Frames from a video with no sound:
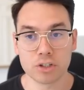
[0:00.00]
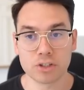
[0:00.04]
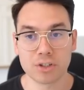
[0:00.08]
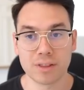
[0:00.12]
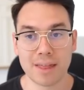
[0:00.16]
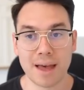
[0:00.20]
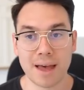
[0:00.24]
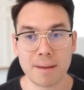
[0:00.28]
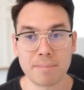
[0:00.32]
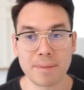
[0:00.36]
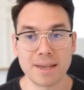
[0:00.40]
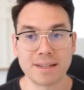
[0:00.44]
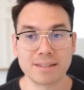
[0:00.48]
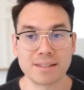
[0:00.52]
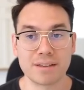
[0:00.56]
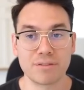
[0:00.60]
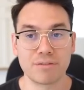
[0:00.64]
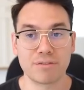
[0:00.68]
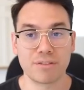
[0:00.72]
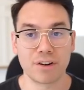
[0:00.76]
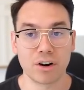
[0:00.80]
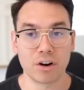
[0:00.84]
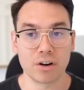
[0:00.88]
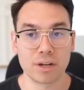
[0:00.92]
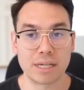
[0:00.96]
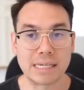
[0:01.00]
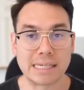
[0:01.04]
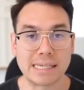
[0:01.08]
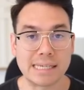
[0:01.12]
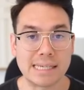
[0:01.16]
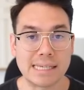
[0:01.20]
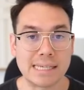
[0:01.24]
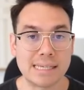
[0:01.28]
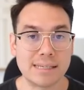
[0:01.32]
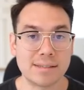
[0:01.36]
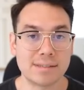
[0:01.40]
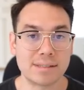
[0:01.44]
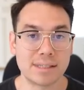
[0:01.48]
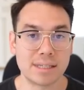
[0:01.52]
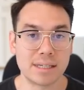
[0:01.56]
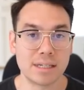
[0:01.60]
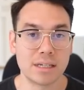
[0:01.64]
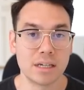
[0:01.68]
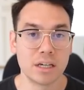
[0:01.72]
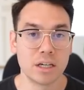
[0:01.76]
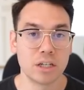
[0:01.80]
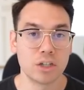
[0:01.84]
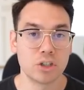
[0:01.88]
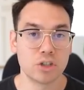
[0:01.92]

So that makes it very easy